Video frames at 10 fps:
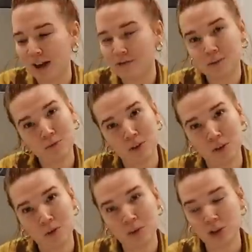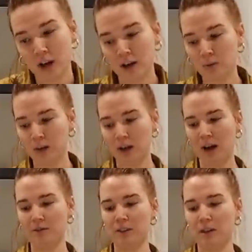to have some food with Jared. We're going to
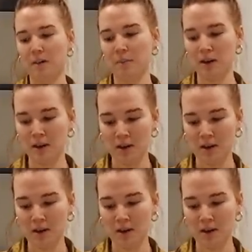have some,